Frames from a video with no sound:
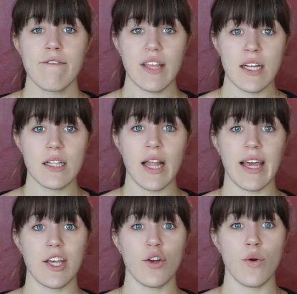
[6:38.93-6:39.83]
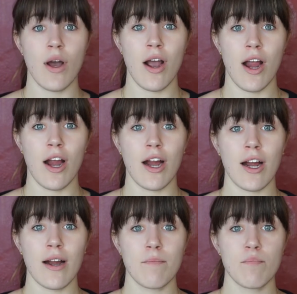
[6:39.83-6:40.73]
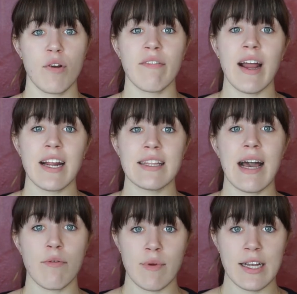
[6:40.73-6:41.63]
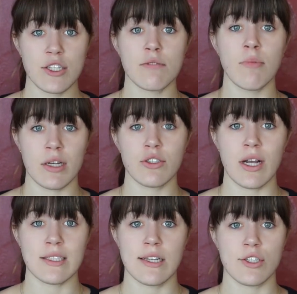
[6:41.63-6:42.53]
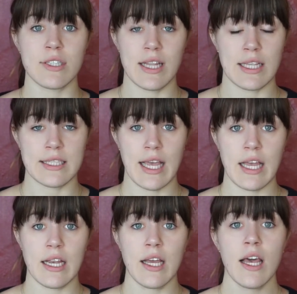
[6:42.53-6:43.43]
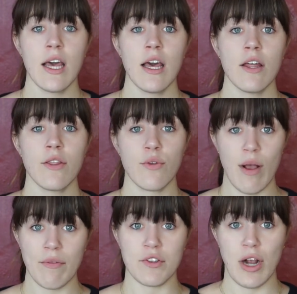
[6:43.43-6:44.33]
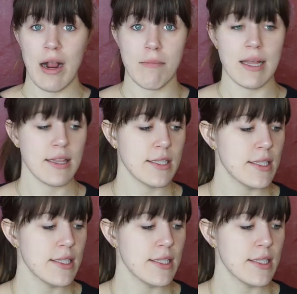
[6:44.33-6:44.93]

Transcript: feel like you are providing that rich moisturization to the skin throughout the drier months.